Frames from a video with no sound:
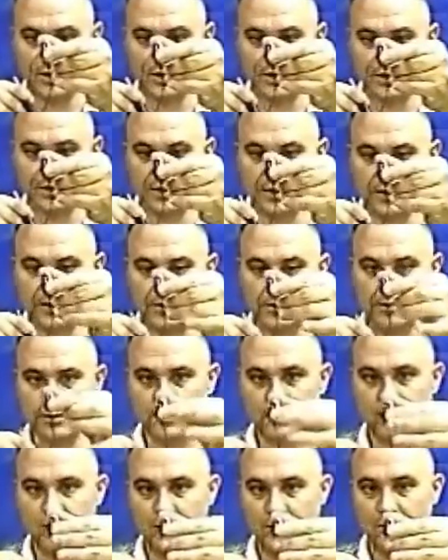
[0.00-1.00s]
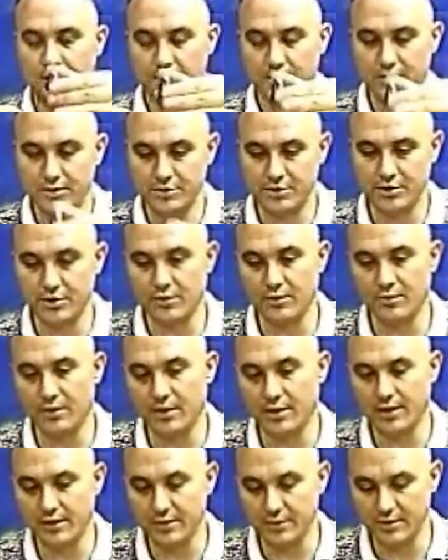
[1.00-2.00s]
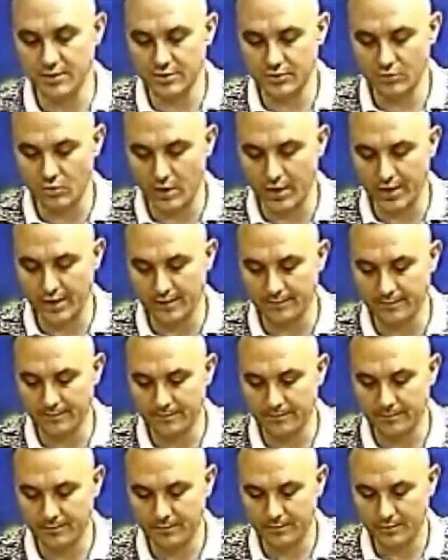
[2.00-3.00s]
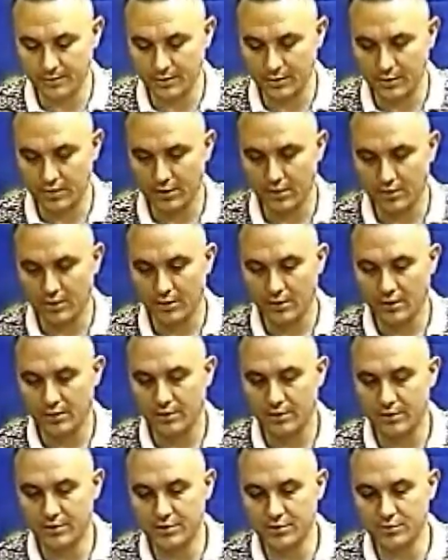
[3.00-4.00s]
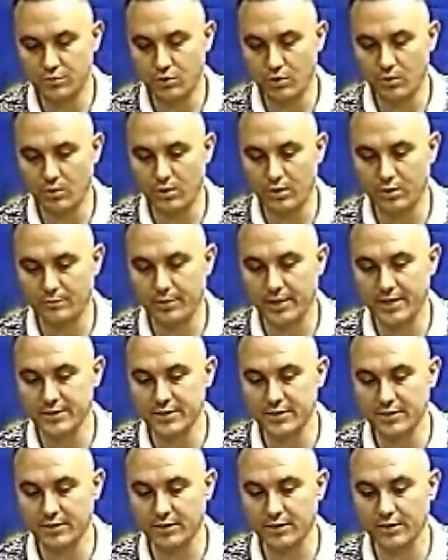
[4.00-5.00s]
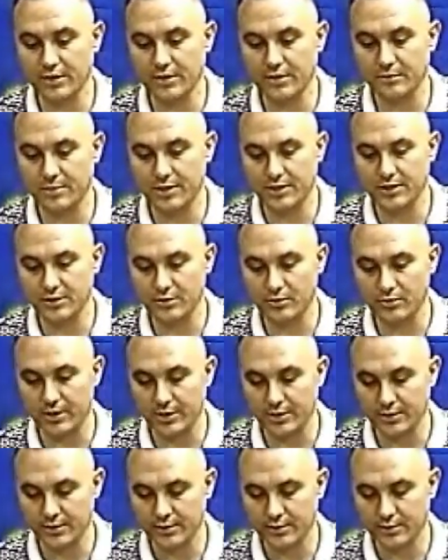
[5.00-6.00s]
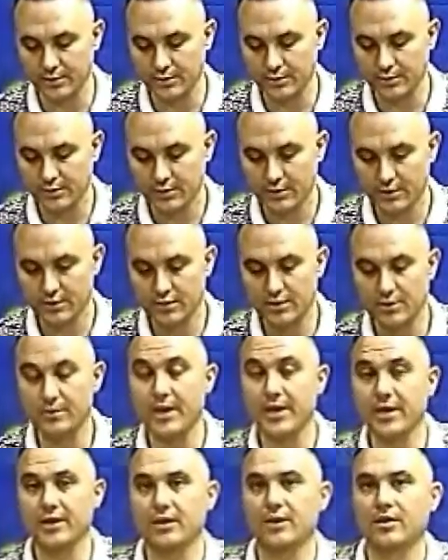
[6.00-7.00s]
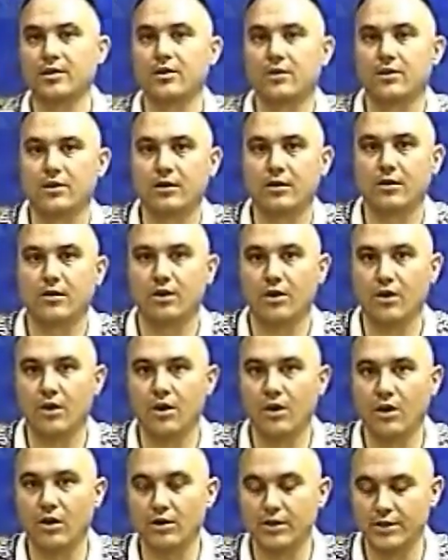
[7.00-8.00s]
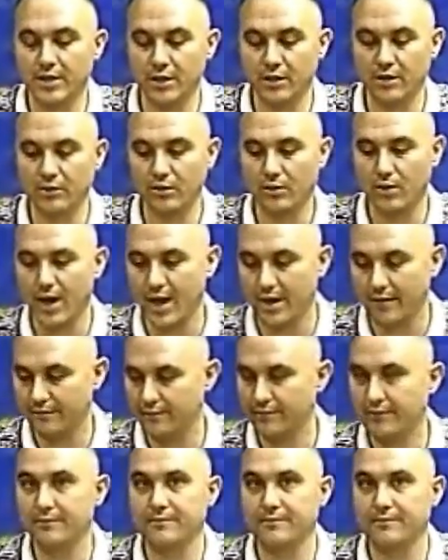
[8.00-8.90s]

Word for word: And then, so in this way, this is what we're basically going to be doing to make our telegraph.